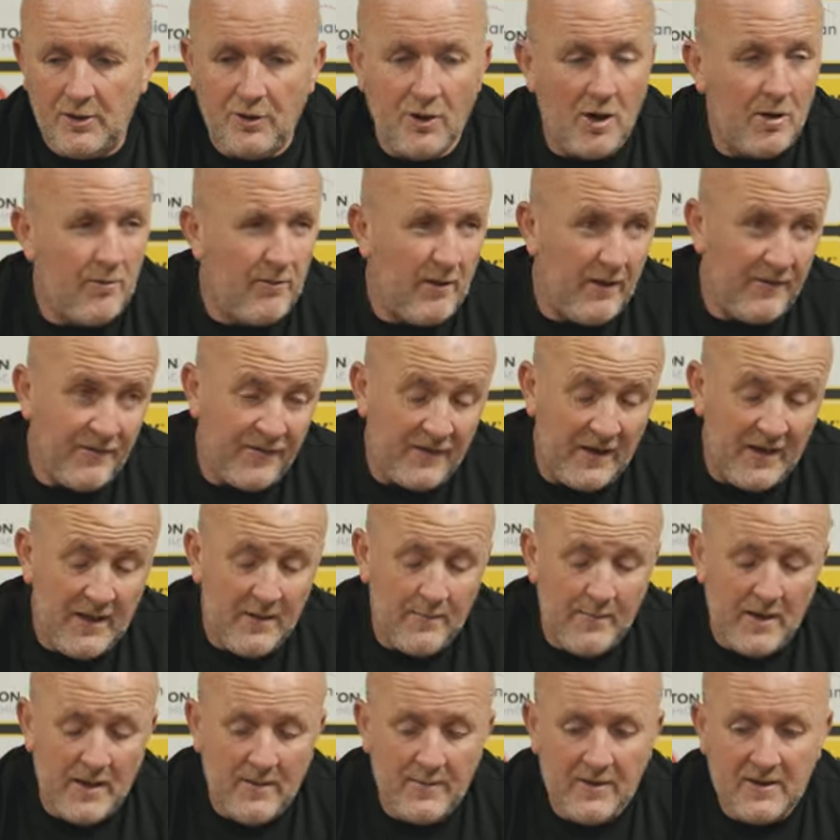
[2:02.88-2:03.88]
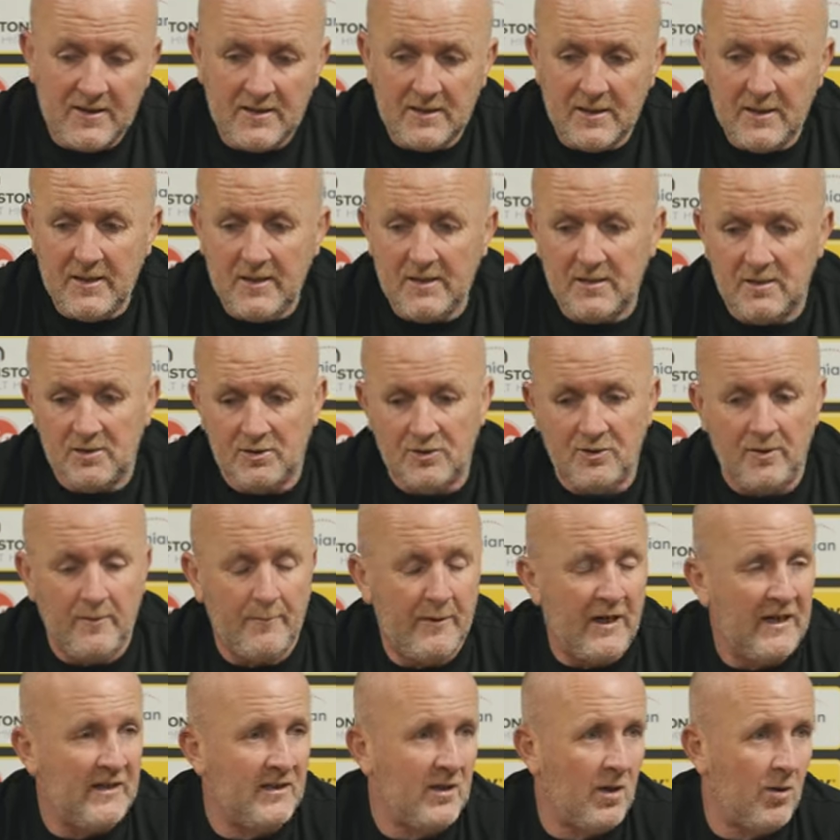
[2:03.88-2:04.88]
2 out the 3 maybe seasons, so
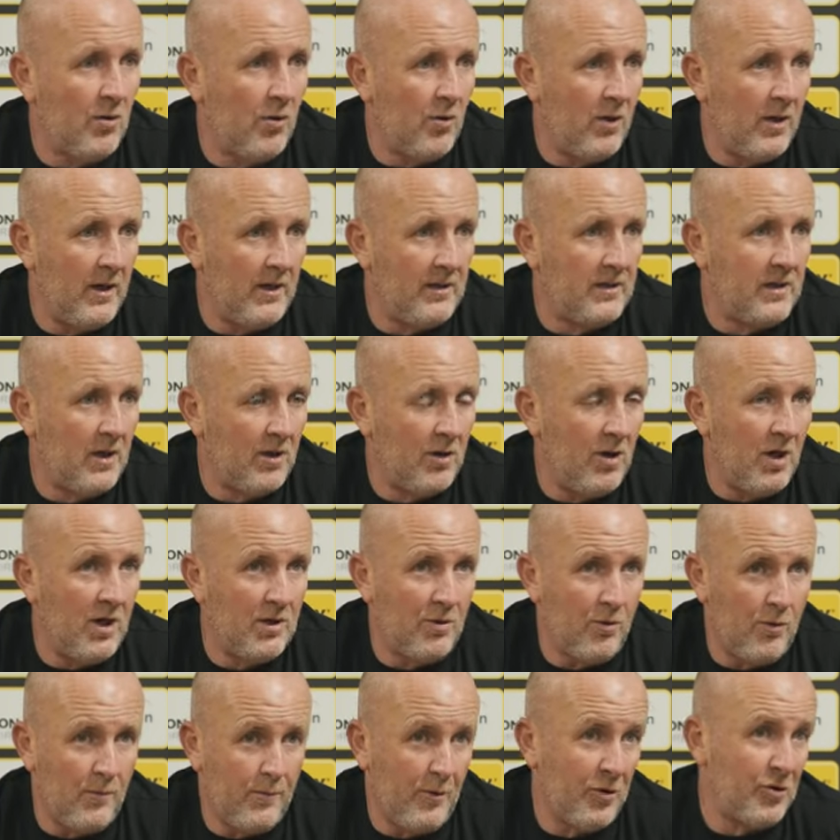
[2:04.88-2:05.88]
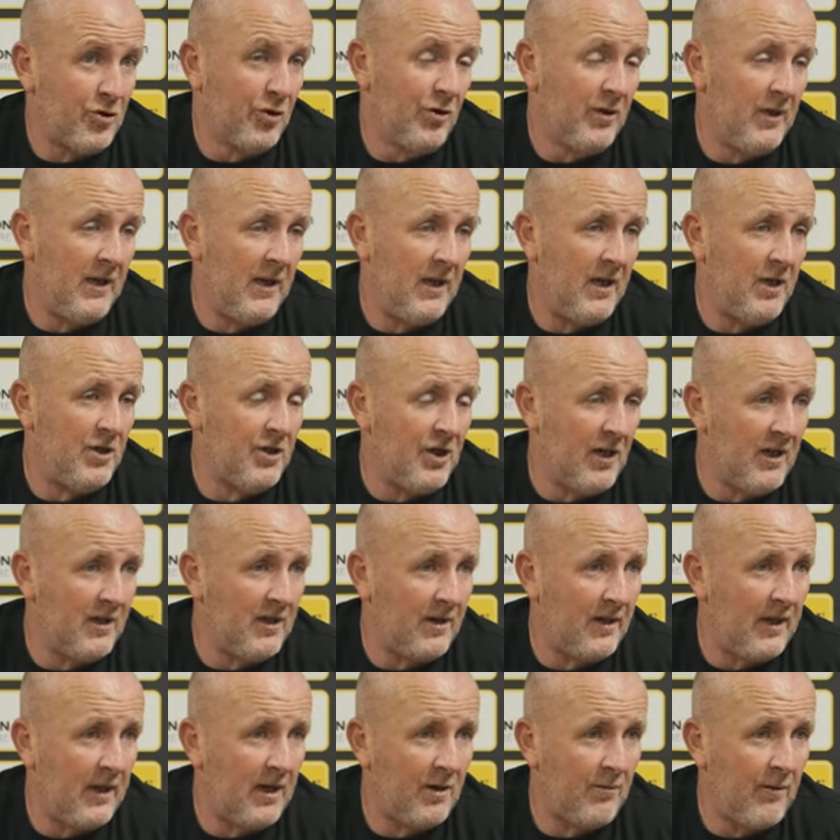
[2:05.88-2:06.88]
it brings a lot. It's got an opportunity to
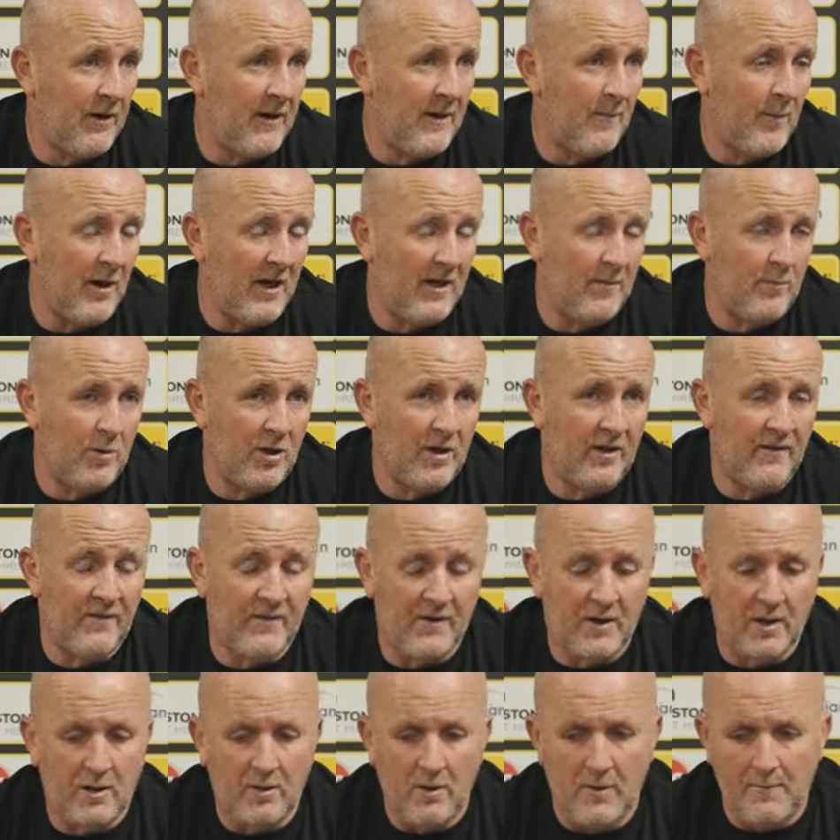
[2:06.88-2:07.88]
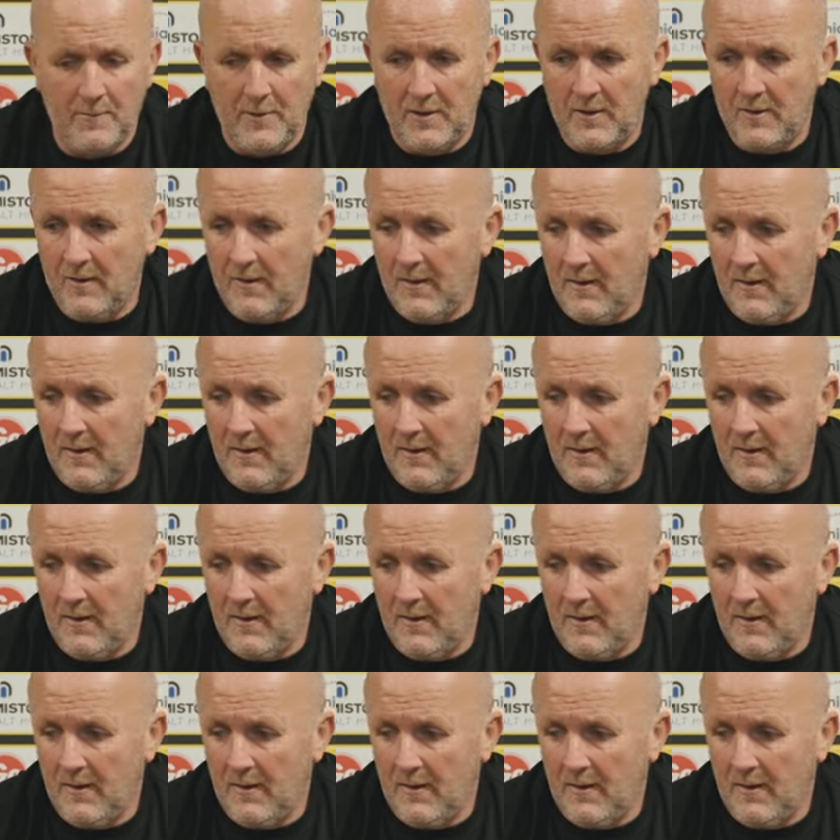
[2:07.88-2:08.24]
generate quite a bit of money for the club.